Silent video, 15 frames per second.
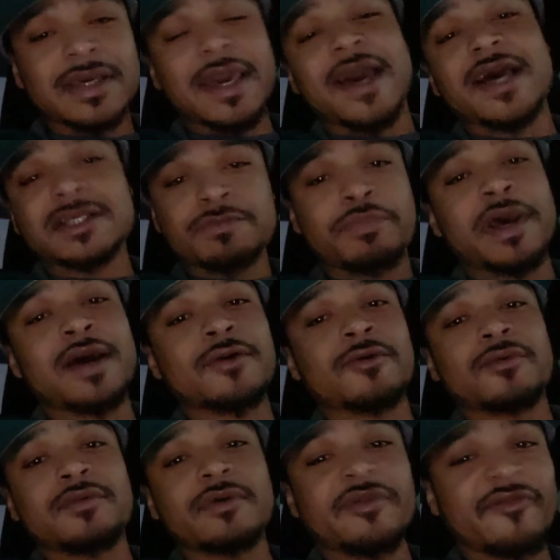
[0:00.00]
gas
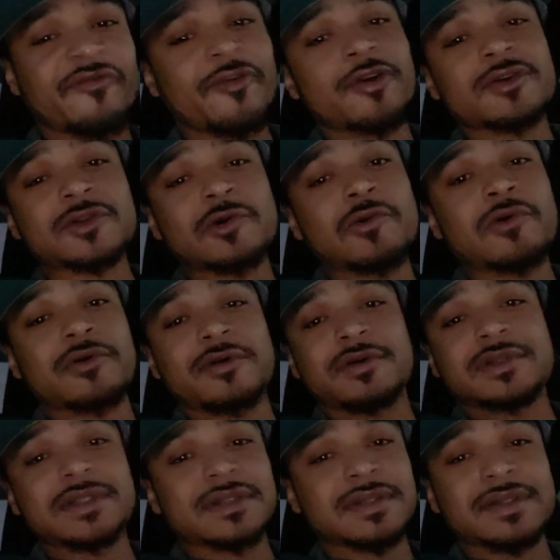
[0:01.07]
pedal in the first
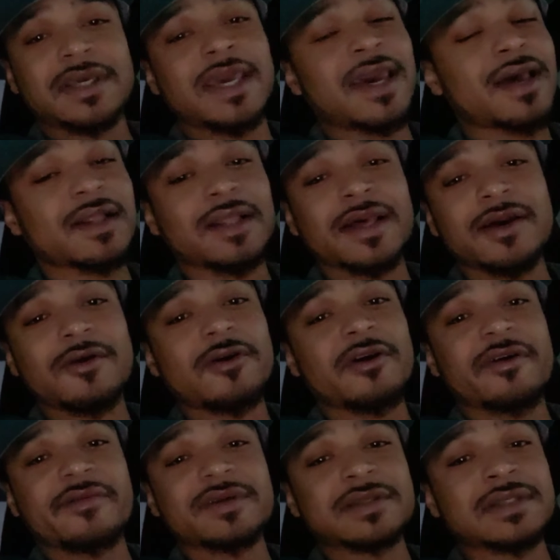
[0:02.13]
quarter. Just can't let
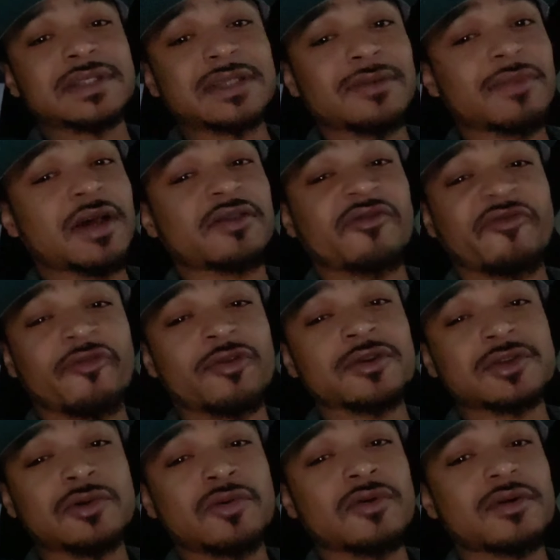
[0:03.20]
off, because it seemed like the
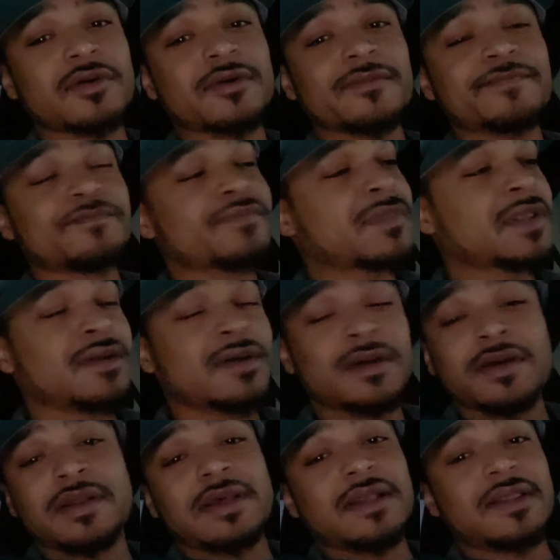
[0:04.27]
first quarter,
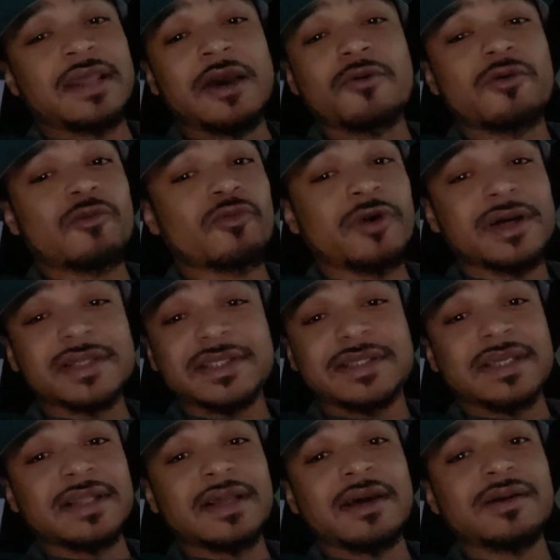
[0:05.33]
they were
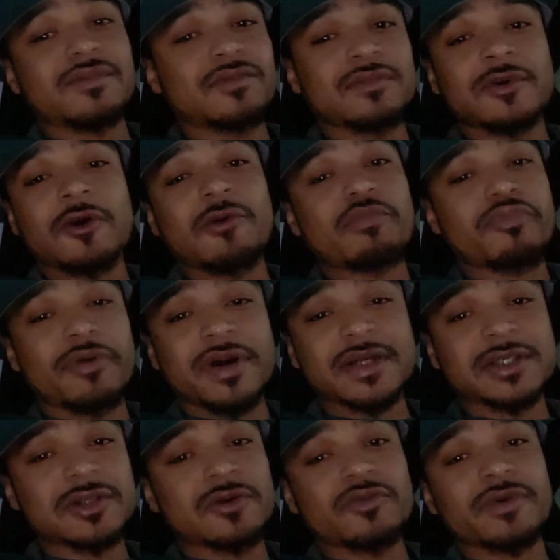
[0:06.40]
rusty. They no
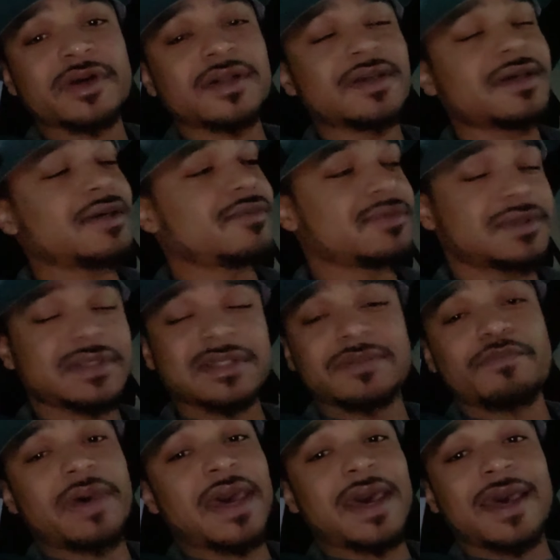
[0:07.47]
pressure, really. It was
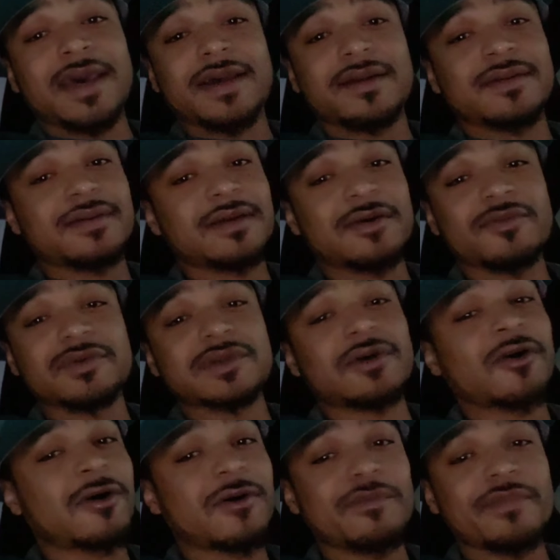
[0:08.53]
just bad. It was
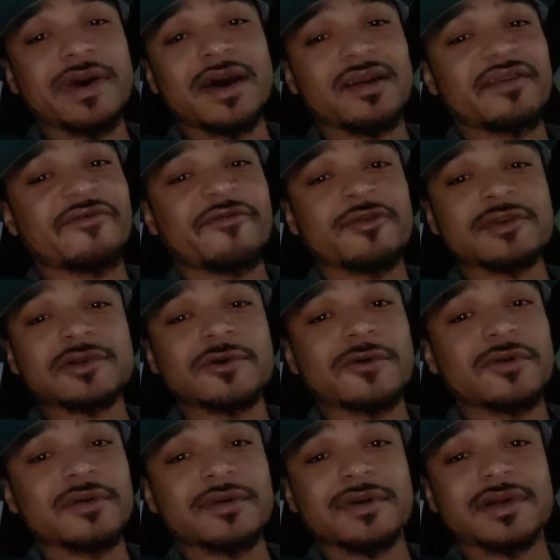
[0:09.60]
all bad in the first
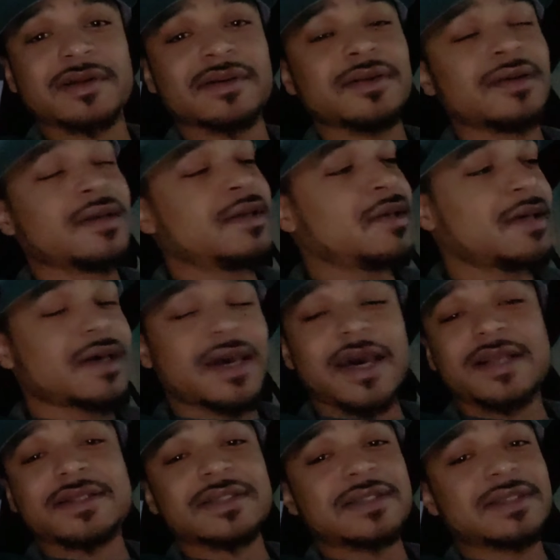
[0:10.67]
quarter, and
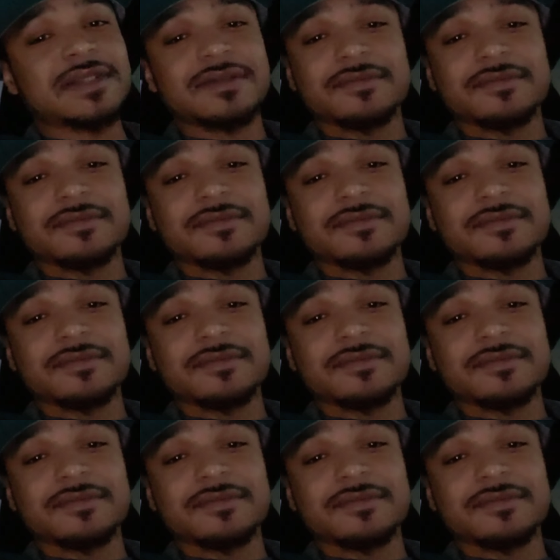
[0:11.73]
had to